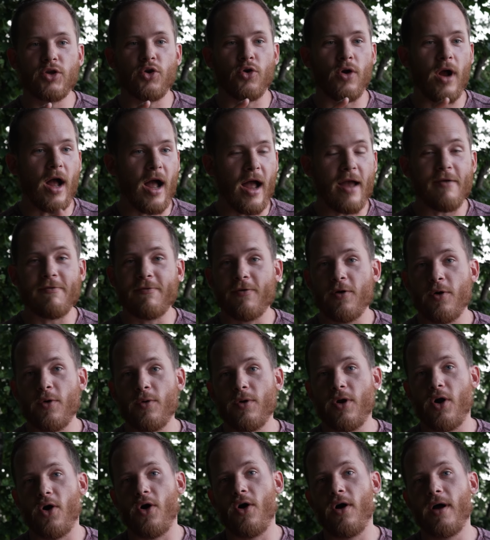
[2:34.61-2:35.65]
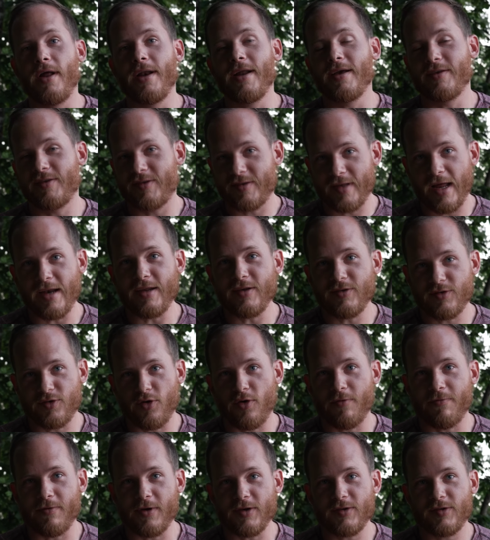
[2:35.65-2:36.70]
your iPhone on a steady
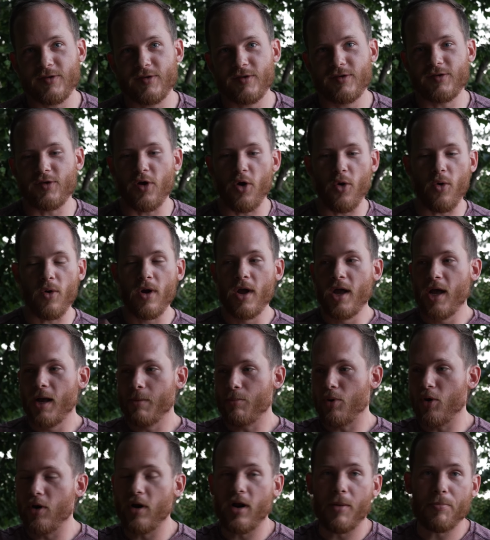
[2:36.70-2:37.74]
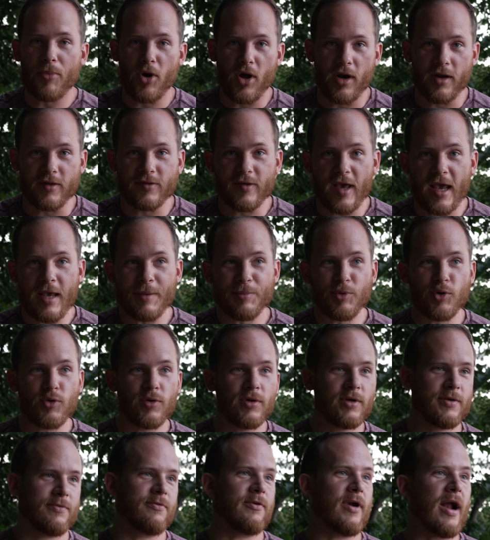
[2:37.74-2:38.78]
surface. So put it up on a table,
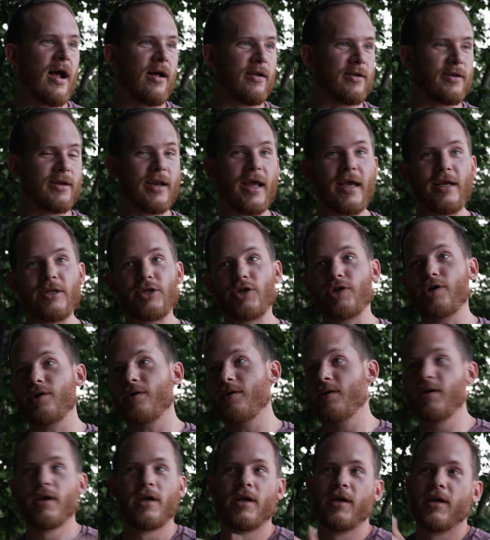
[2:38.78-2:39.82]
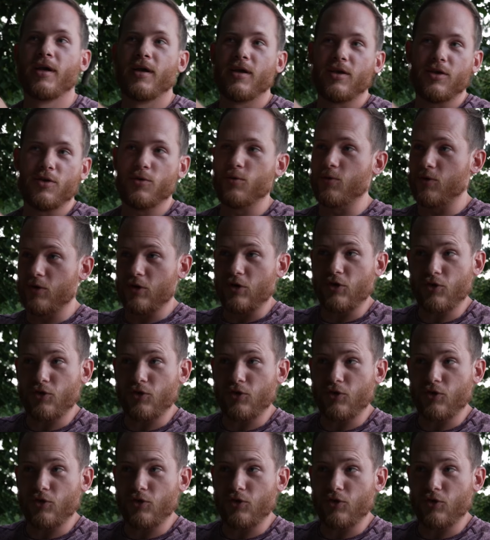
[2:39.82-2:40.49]
if you're out in nature, use a